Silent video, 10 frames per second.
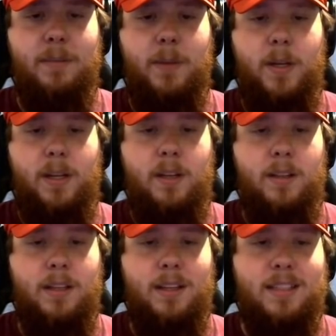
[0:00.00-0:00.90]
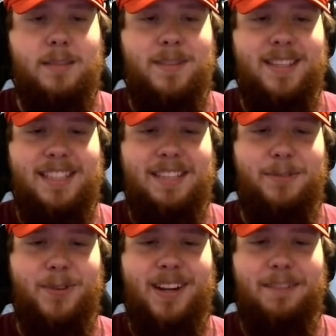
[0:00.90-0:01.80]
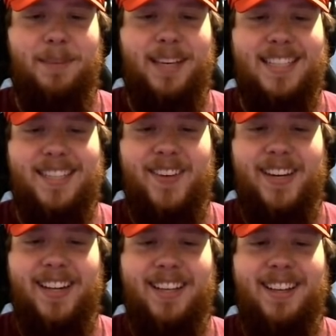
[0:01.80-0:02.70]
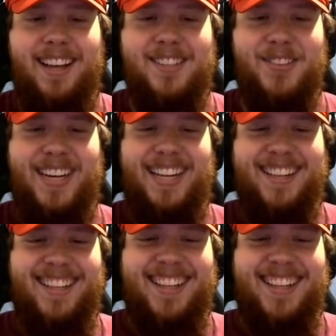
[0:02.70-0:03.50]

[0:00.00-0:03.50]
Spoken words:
community, the SM64 FPS community as well.